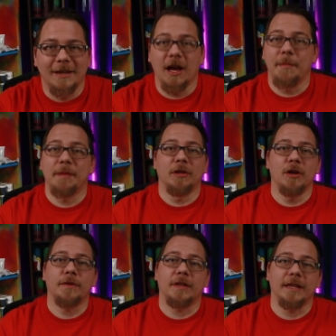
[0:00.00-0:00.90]
Comment
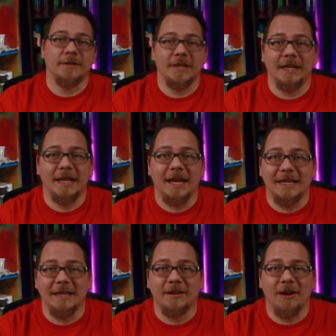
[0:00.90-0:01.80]
below if you think there's anything I
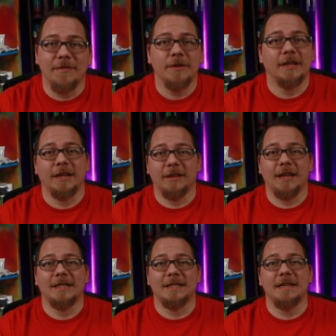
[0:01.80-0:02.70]
didn't cover that you'd
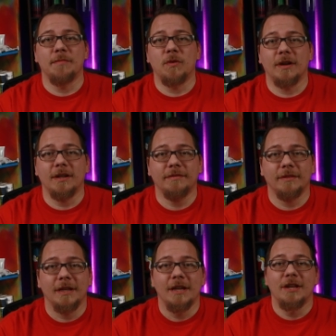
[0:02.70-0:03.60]
like to see more of.
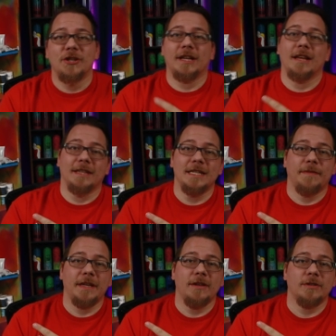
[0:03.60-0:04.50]
Check out
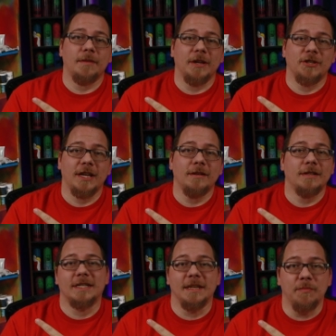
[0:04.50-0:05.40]
these videos on my channel
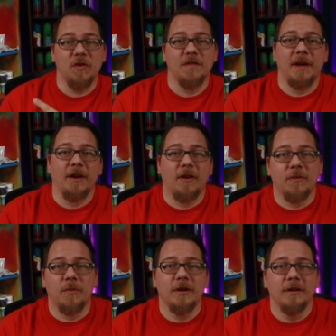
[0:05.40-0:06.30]
to see more of my
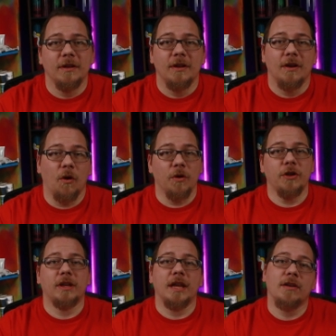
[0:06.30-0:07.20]
artwork, or
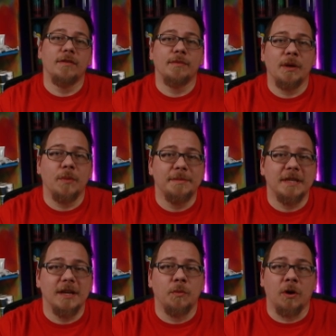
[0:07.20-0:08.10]
you can head over to my
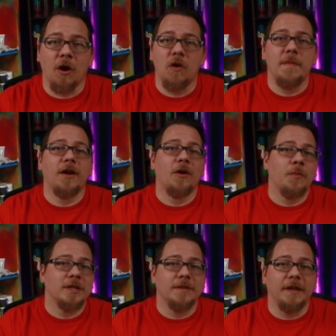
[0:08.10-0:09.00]
website where all my
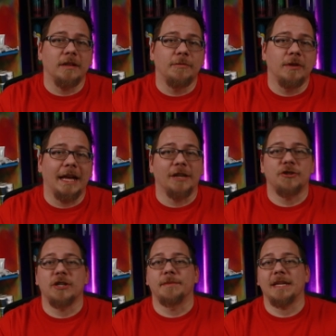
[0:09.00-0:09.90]
artwork's available and
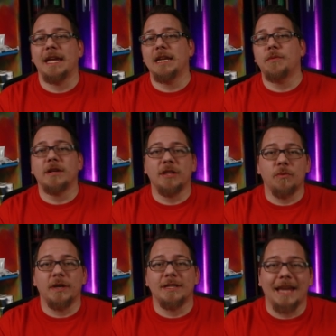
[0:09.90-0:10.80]
it ships anywhere in the
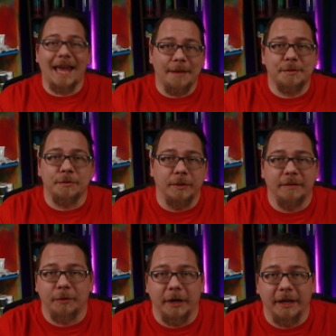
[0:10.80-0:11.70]
U S
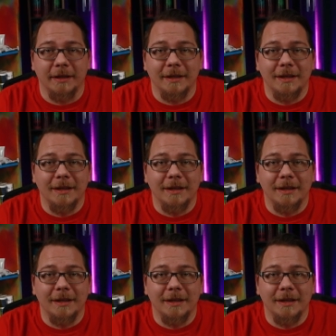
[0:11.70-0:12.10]
absolutely free.